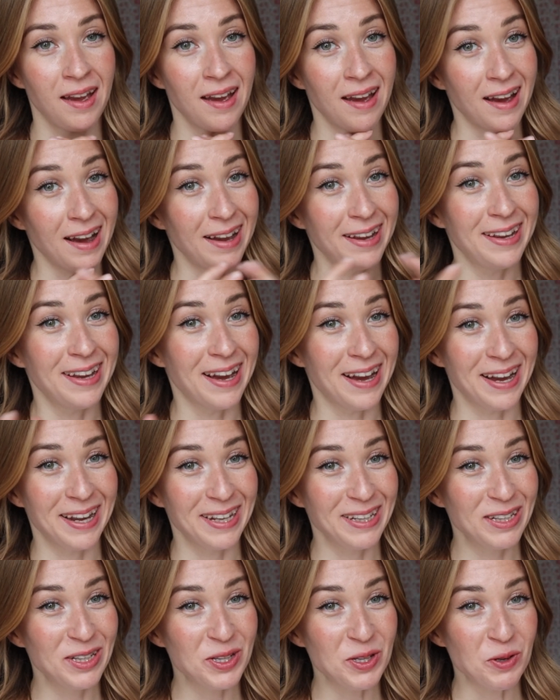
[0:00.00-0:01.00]
hi
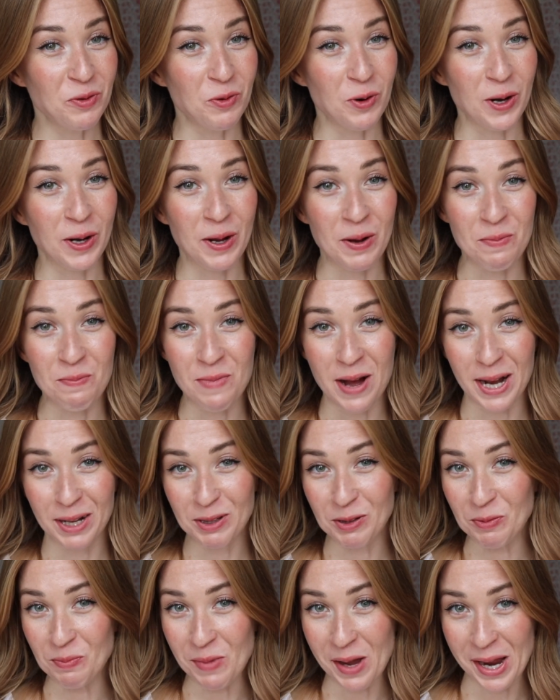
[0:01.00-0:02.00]
guys, welcome back
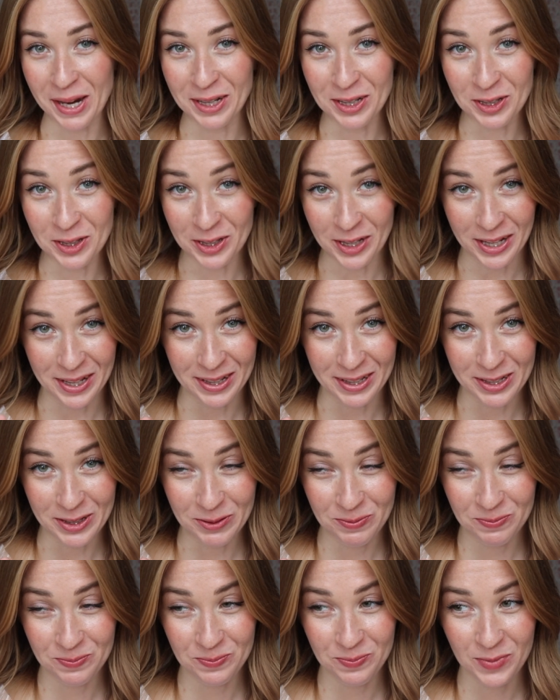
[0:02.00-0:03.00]
to my channel.
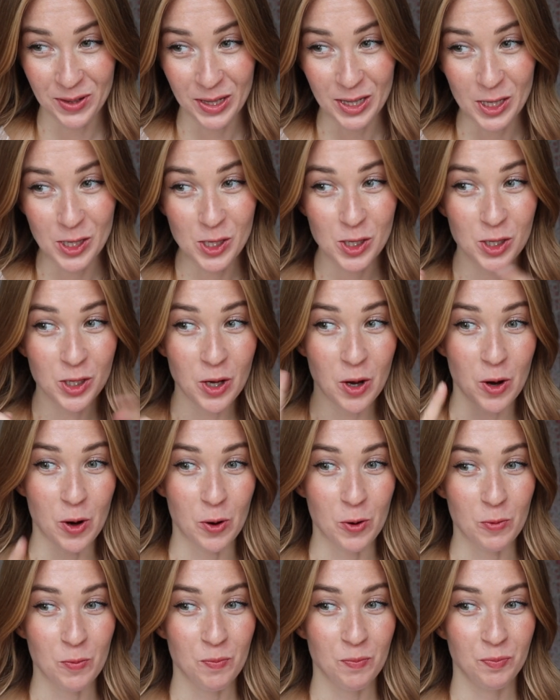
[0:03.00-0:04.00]

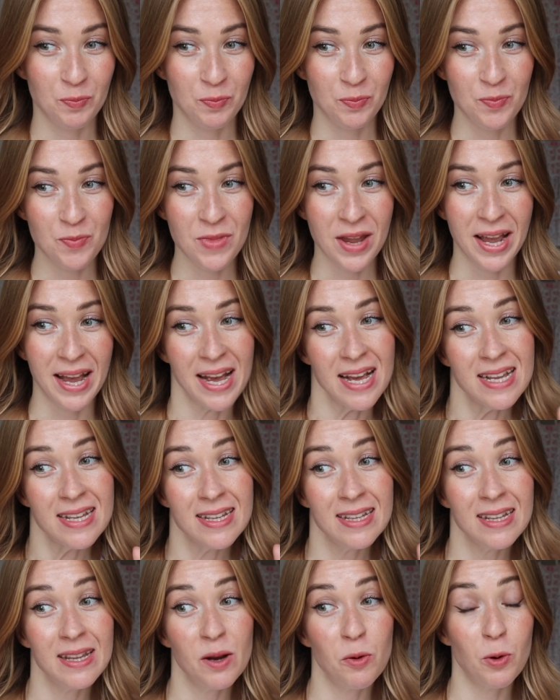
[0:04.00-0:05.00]
So, as
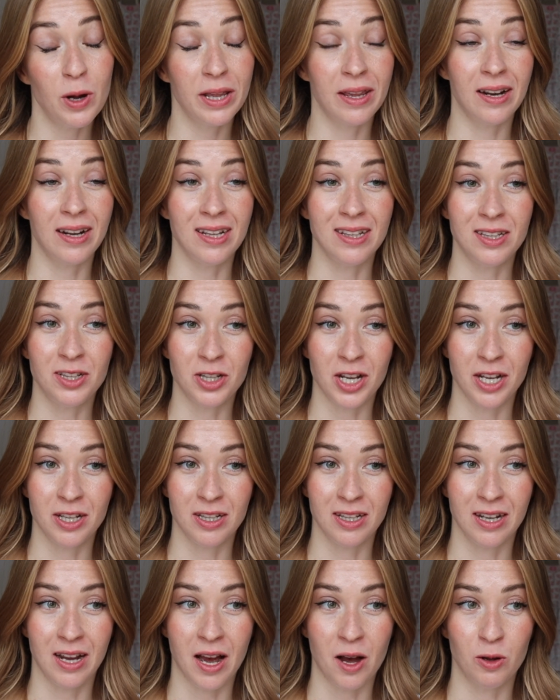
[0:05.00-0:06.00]
the weather is
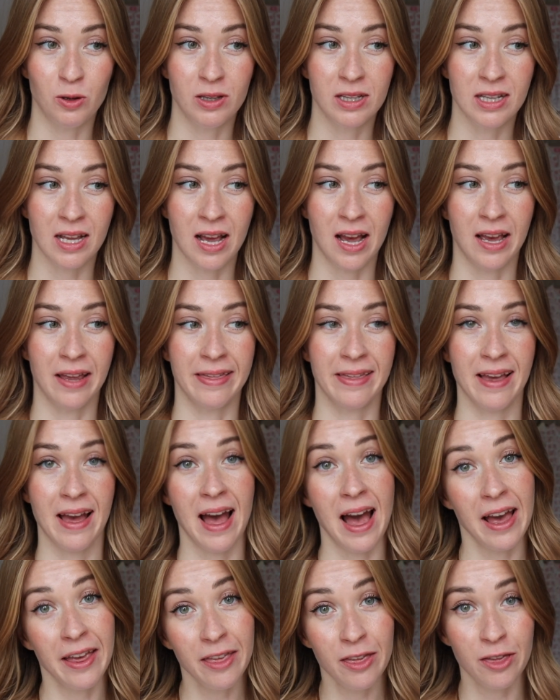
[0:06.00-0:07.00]
changing outside,
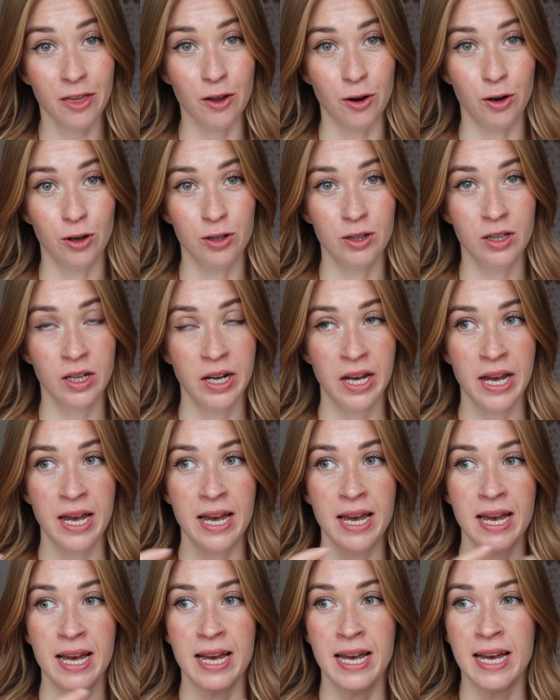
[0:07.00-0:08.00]
I thought
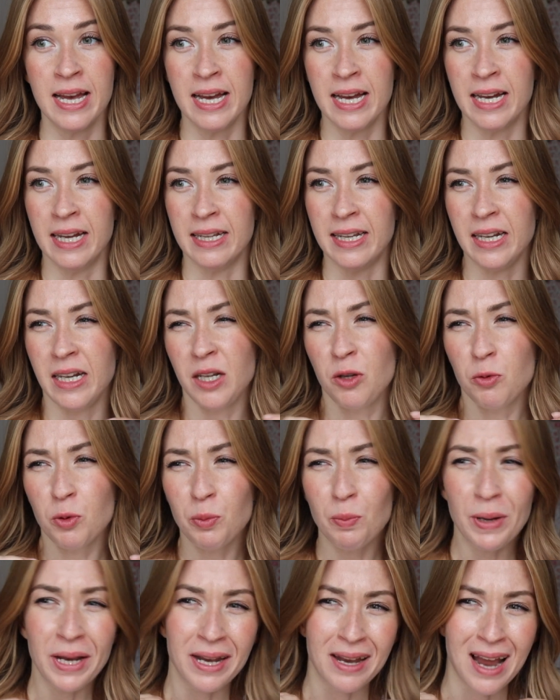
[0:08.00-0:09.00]
that it would
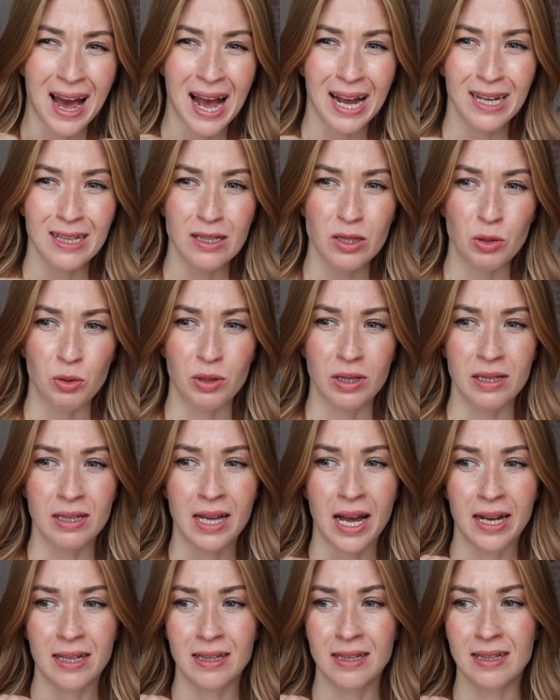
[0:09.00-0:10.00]
be nice to
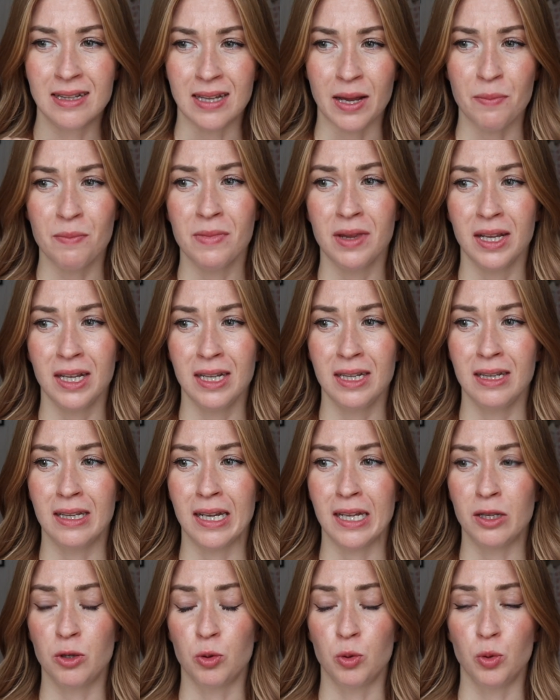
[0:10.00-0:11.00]
design something
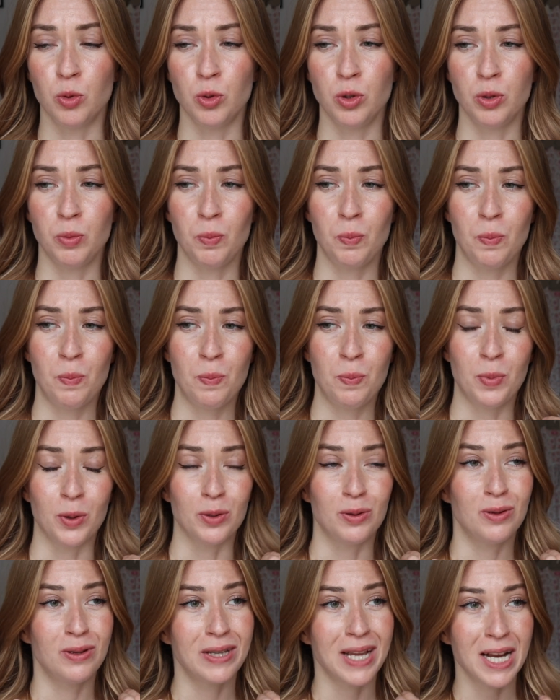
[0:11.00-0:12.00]
that could
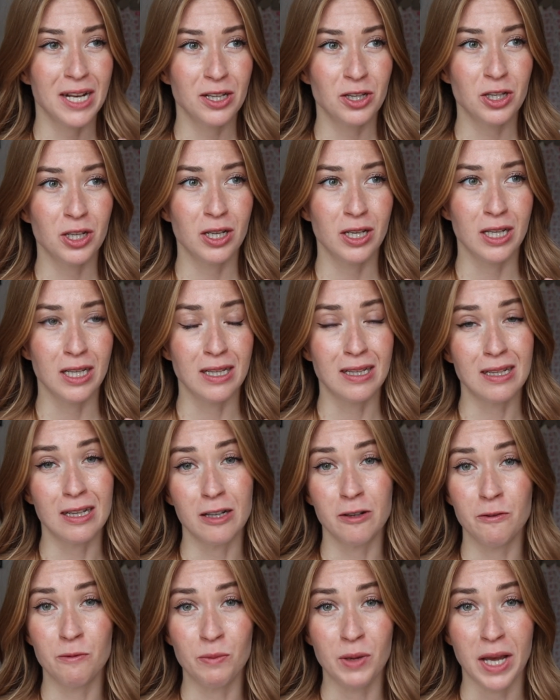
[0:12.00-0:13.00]
potentially
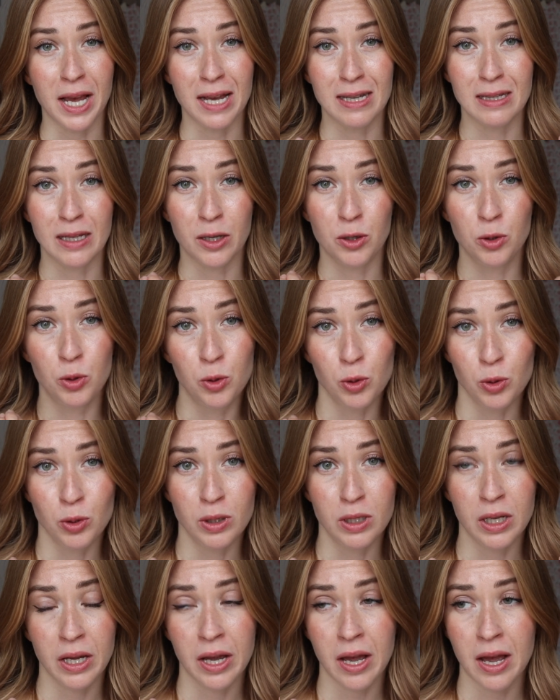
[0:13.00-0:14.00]
serve me as a
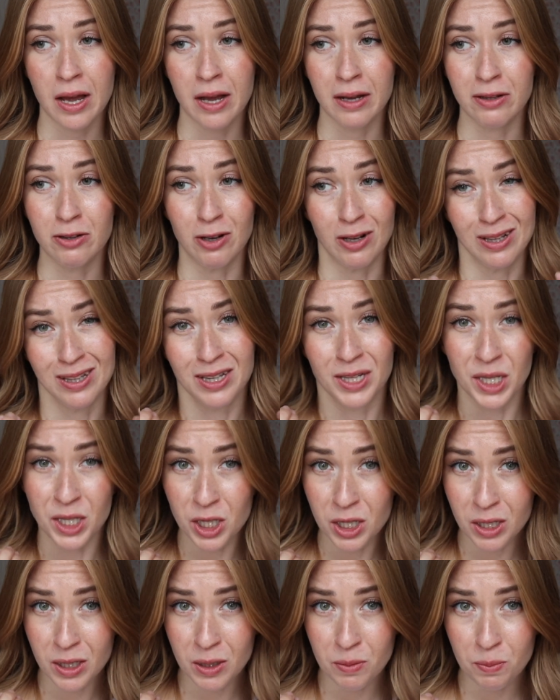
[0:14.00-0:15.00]
good
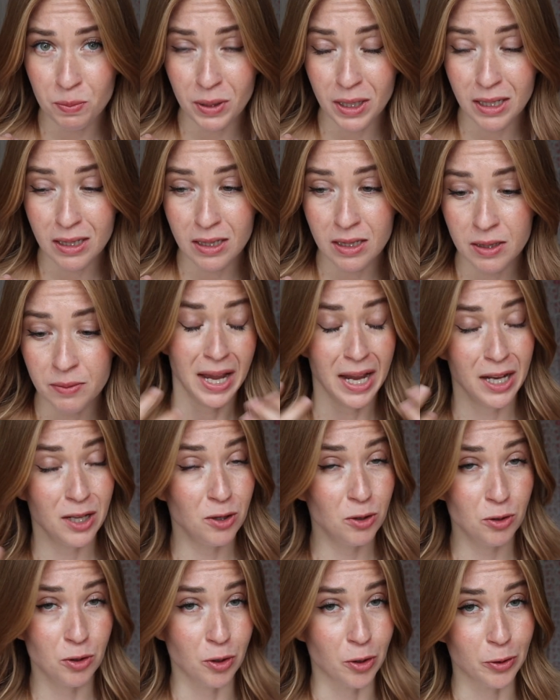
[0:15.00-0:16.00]
transitional piece. And
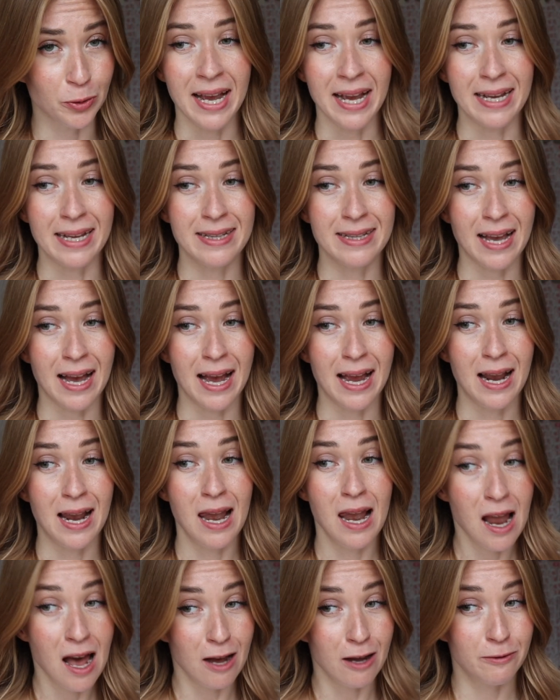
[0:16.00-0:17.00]
you know, as I
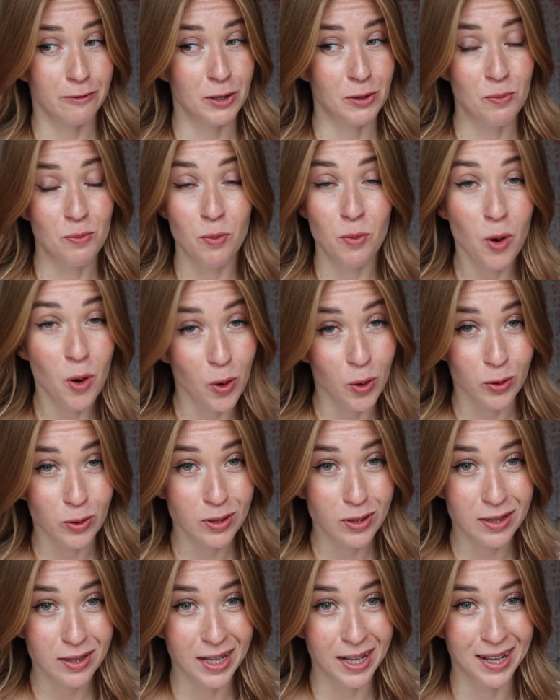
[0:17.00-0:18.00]
love the
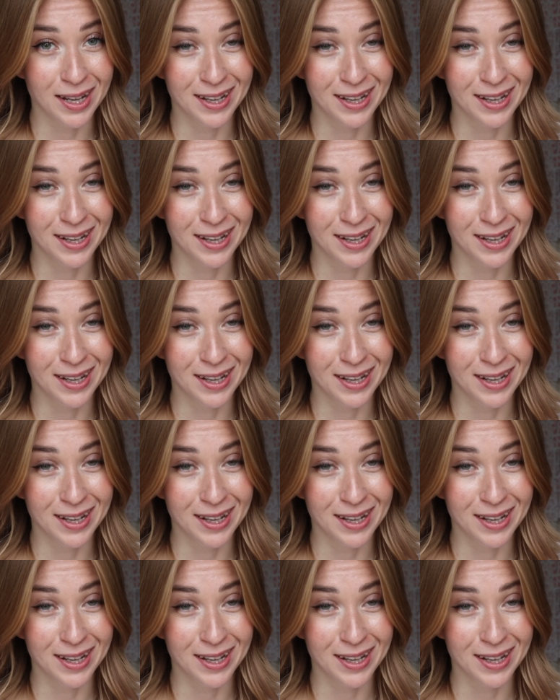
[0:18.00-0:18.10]
most